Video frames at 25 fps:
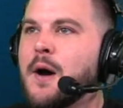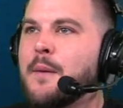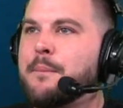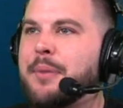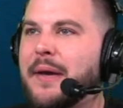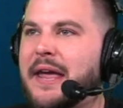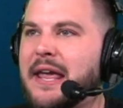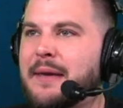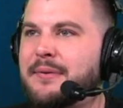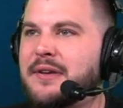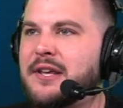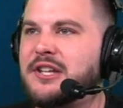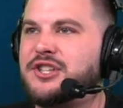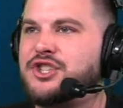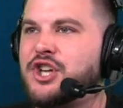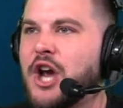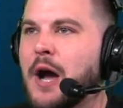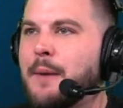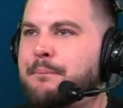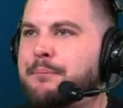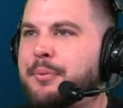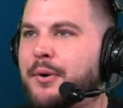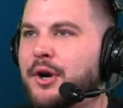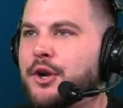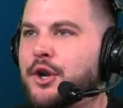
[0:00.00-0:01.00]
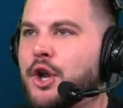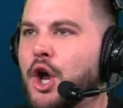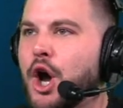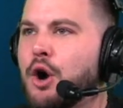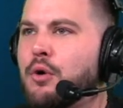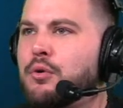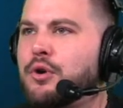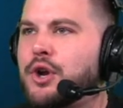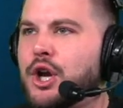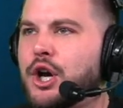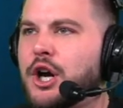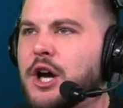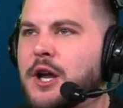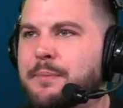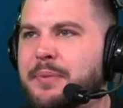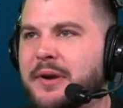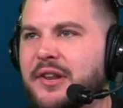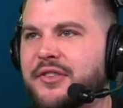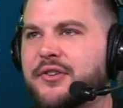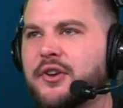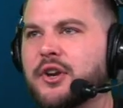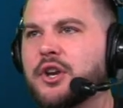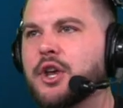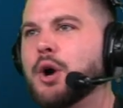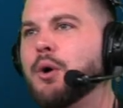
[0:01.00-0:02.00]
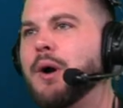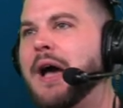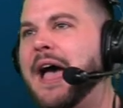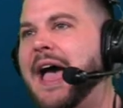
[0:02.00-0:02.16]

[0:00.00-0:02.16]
baby jumper, no good, but it's going to go